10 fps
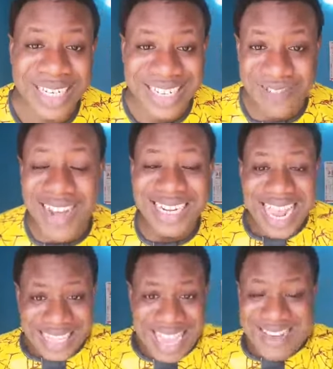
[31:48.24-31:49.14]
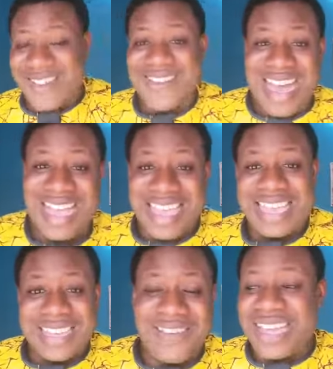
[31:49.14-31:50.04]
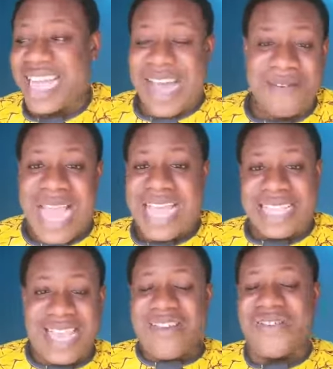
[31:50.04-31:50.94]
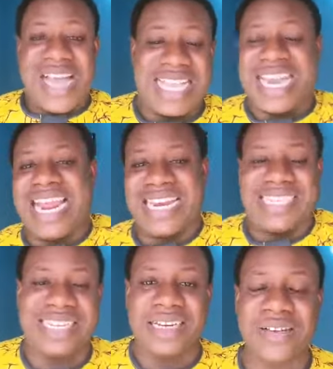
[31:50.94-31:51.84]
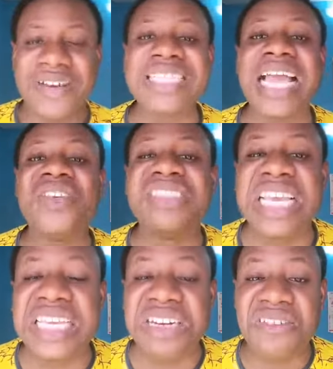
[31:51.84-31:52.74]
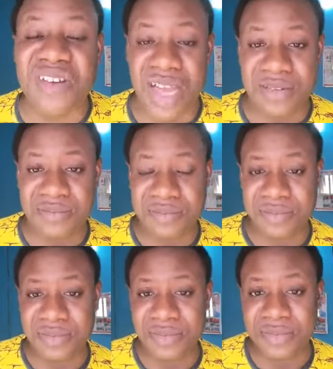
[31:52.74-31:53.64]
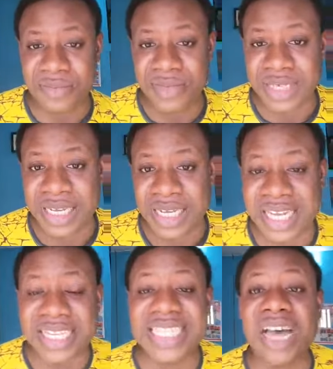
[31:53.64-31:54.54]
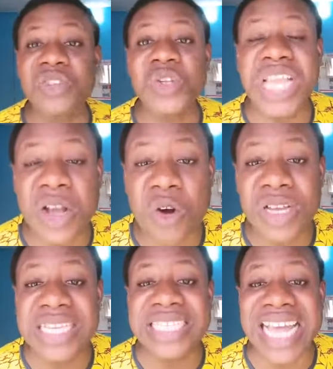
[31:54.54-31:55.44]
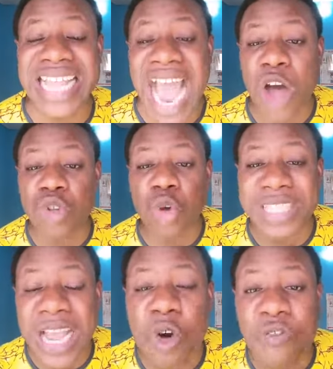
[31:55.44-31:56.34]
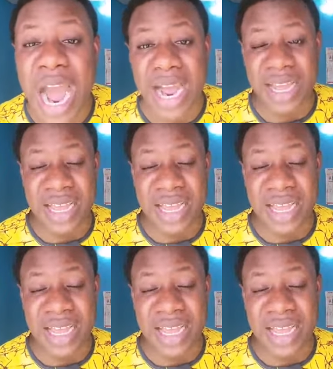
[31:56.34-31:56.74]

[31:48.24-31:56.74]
What they take over? Well, we are a takeover generation. What are you taking over? Is that how to take over?